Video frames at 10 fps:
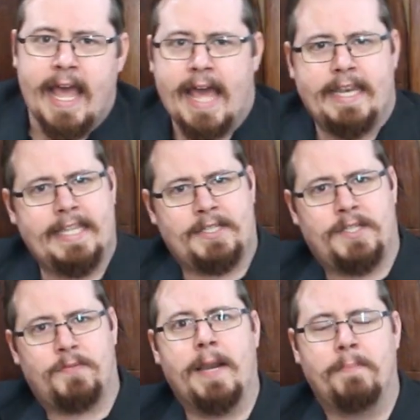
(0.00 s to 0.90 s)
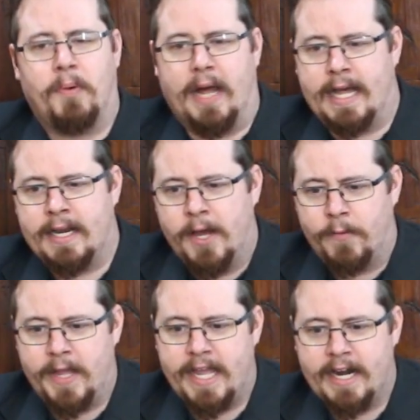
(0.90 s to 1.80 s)
and there's this one part
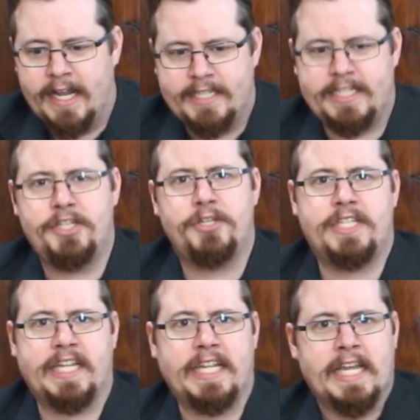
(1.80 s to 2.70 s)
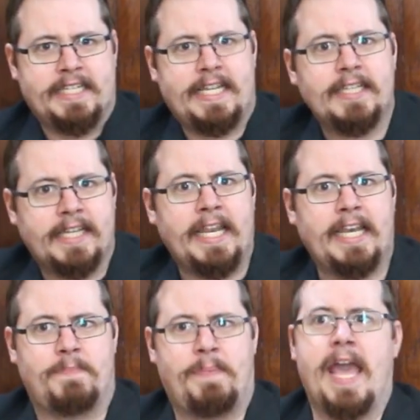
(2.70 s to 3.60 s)
where she's using
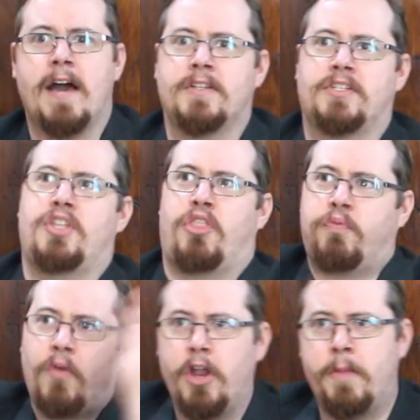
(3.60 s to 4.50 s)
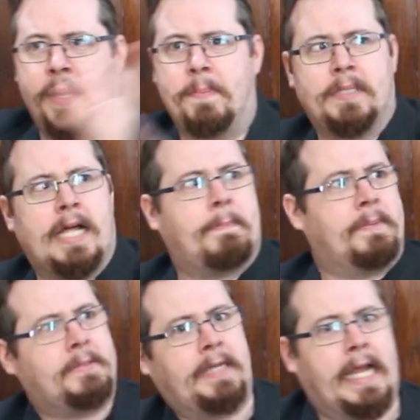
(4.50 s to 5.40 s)
telekinetic powers to throw people up
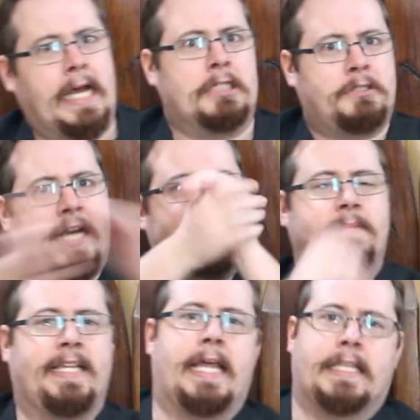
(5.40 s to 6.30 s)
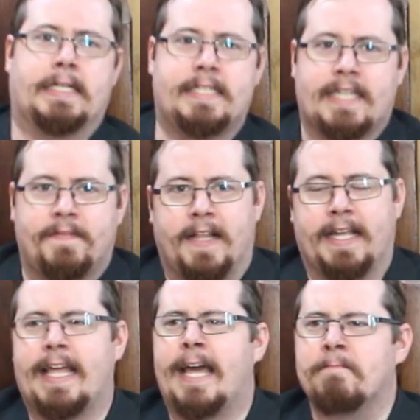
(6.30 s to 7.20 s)
around, crashing together and stuff
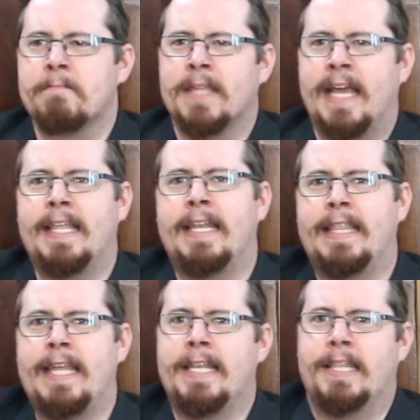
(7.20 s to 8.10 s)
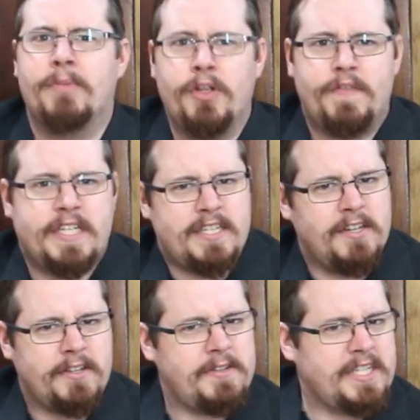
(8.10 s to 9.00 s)
like that. And then at the end of the movie, she's
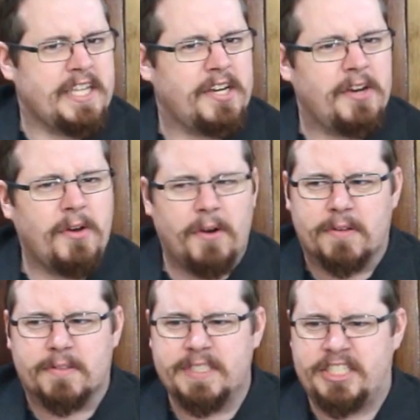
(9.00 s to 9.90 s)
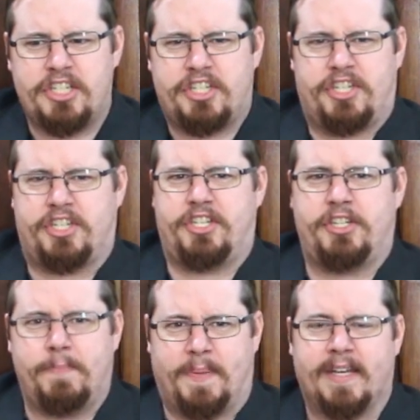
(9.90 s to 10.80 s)
not using it at all. It's just
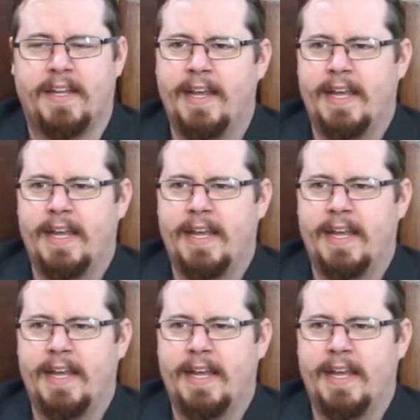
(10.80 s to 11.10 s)
stupid.